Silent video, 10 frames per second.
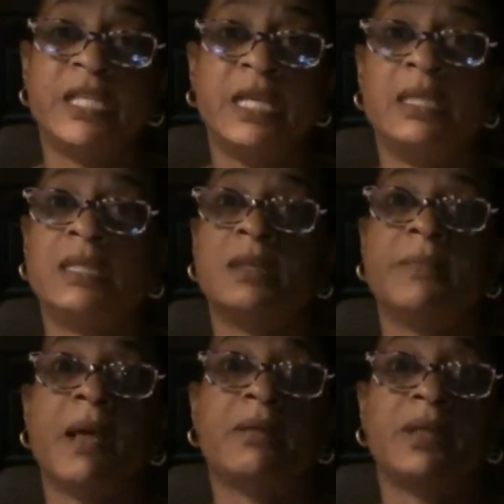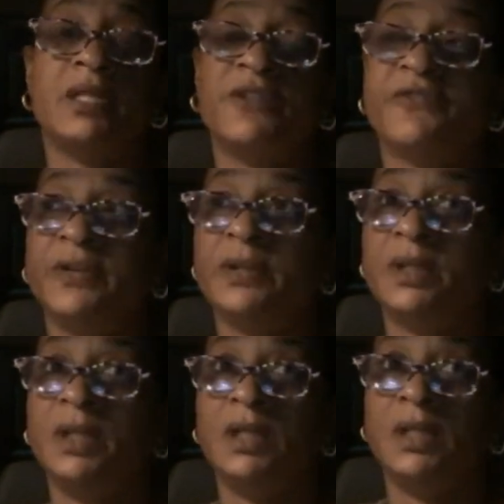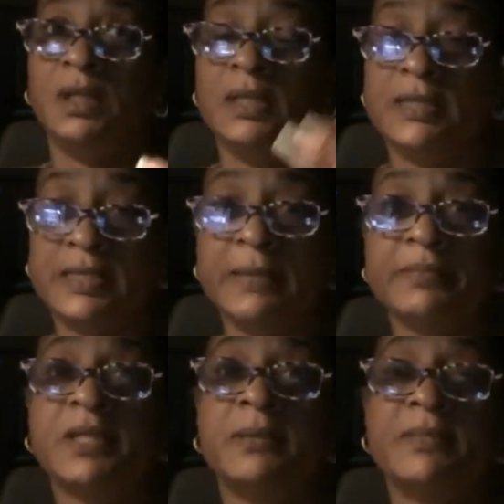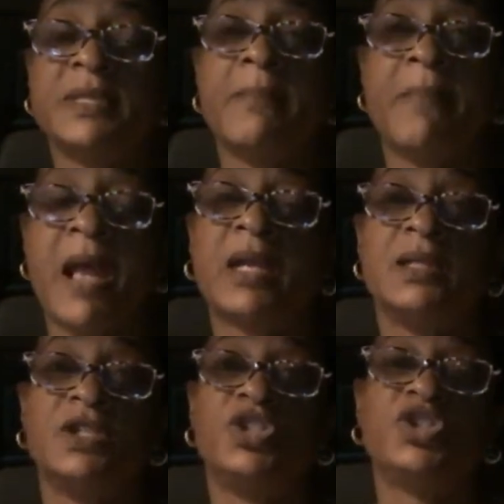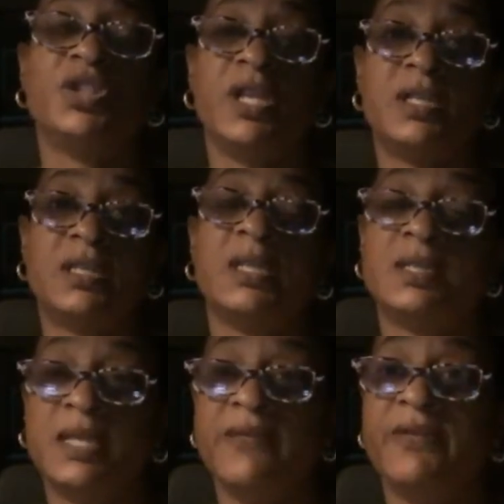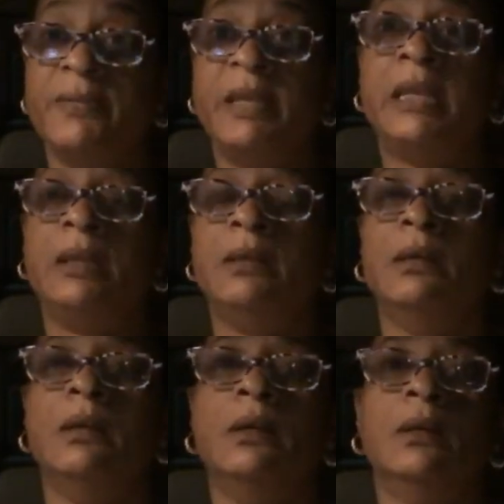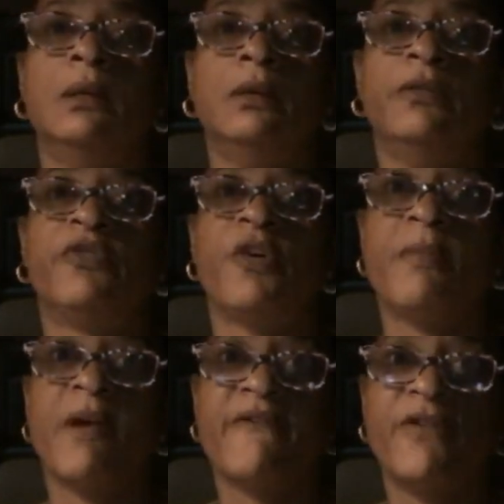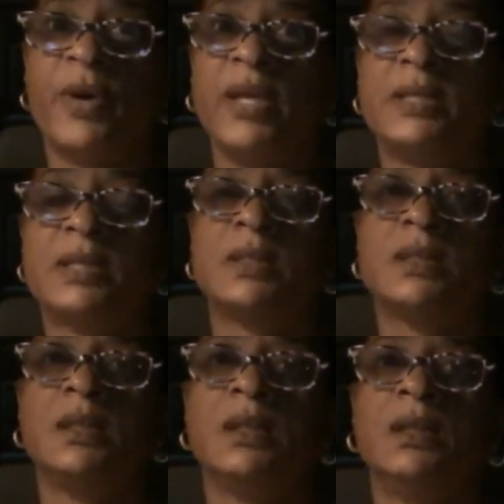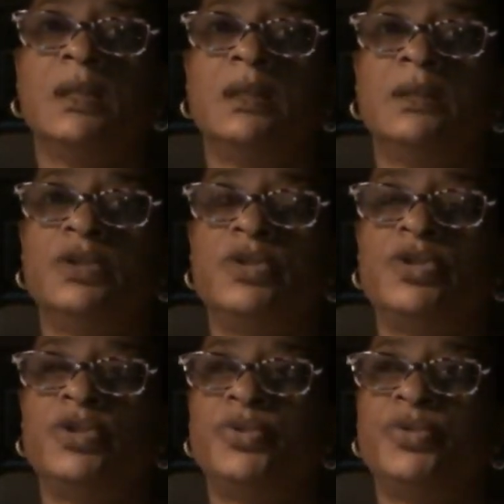teased about the different symptoms that my condition has given me, from my voice to